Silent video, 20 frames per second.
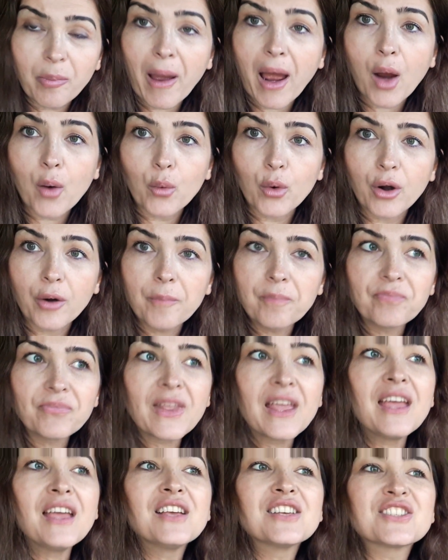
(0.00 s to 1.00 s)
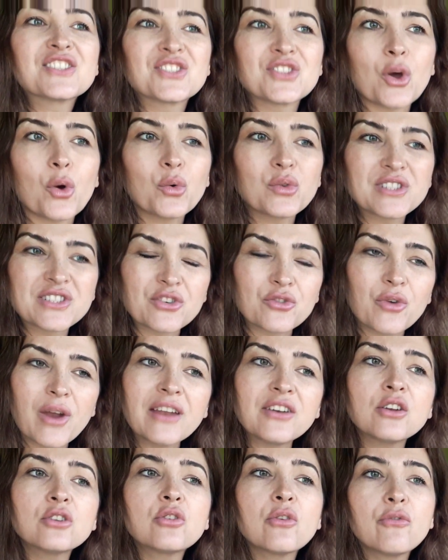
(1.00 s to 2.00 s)
power. So
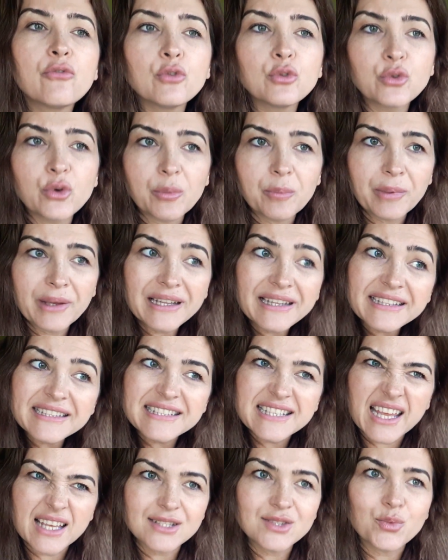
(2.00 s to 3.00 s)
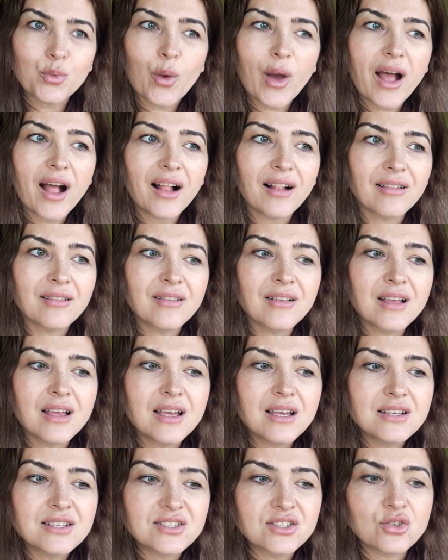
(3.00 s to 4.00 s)
surrender to vulnerability as well.
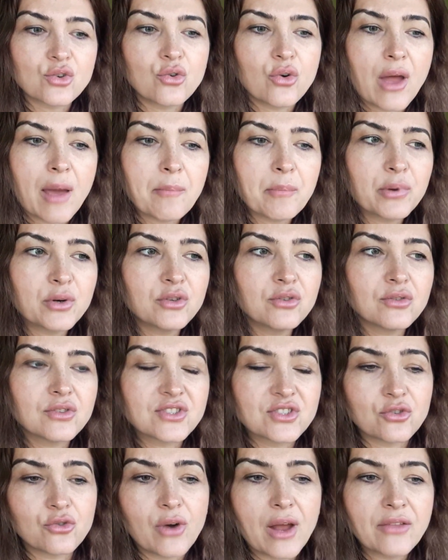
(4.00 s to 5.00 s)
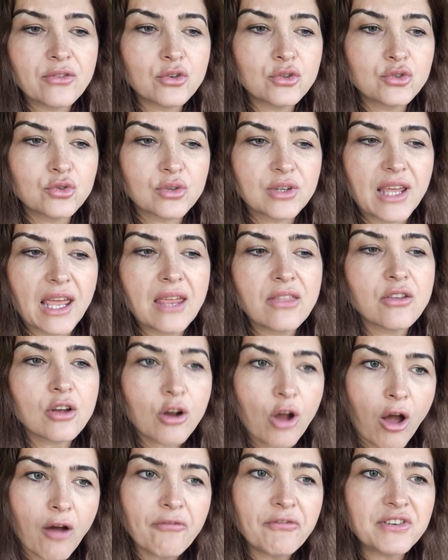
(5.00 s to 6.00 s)
Surrender to gain the
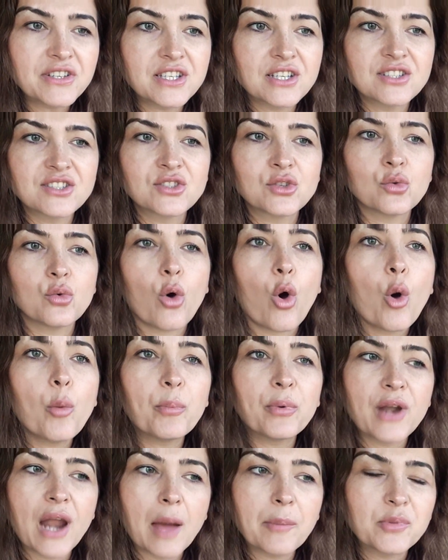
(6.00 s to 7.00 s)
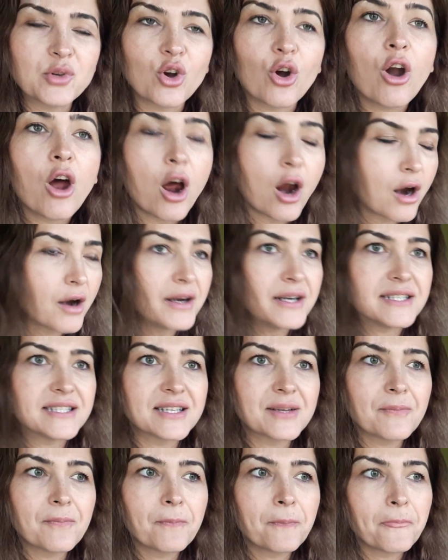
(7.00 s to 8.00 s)
confidence to open up your heart.
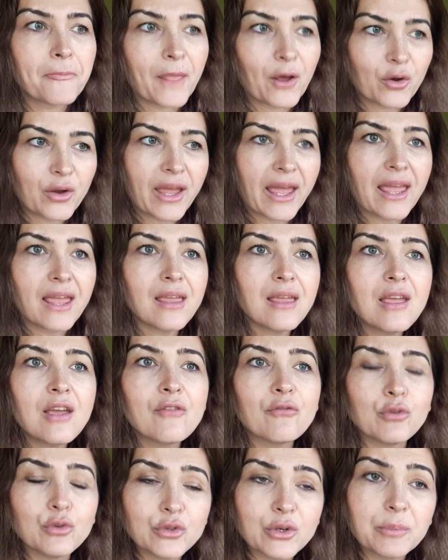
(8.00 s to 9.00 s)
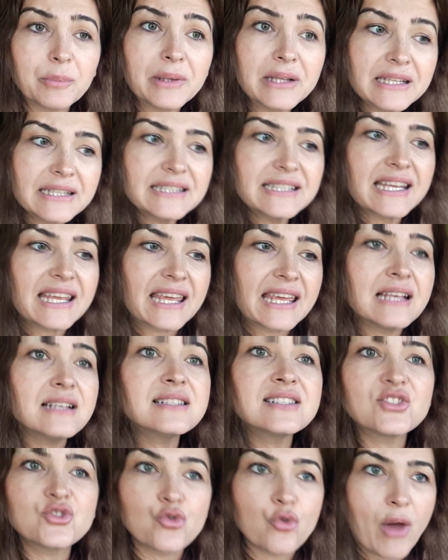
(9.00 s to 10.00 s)
Okay, vulnerability is
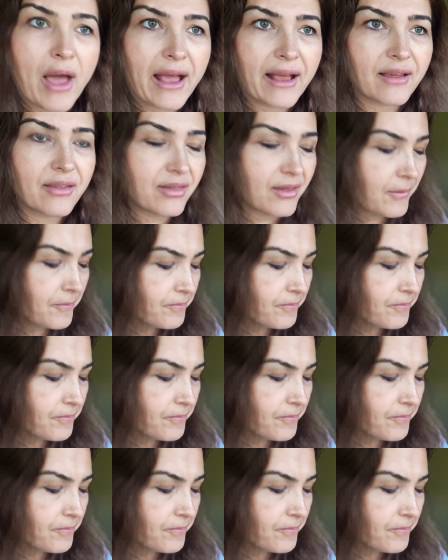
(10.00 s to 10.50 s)
strength.